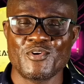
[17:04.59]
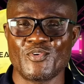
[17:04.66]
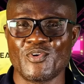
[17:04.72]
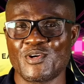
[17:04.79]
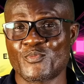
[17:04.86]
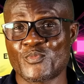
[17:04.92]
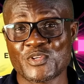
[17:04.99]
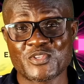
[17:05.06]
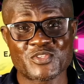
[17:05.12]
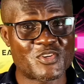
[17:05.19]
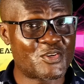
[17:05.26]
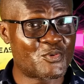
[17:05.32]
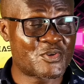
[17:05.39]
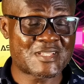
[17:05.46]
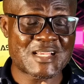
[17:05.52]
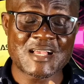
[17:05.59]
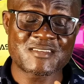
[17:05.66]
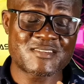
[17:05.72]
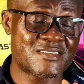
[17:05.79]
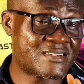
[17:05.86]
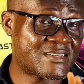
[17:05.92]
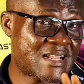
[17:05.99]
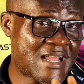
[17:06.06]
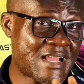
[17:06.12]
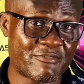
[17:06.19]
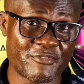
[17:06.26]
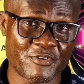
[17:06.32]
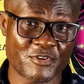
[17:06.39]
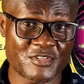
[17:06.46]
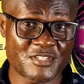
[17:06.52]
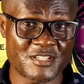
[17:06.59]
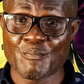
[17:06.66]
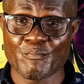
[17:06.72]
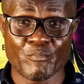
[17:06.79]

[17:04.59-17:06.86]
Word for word: a question he was answering, I've forgotten,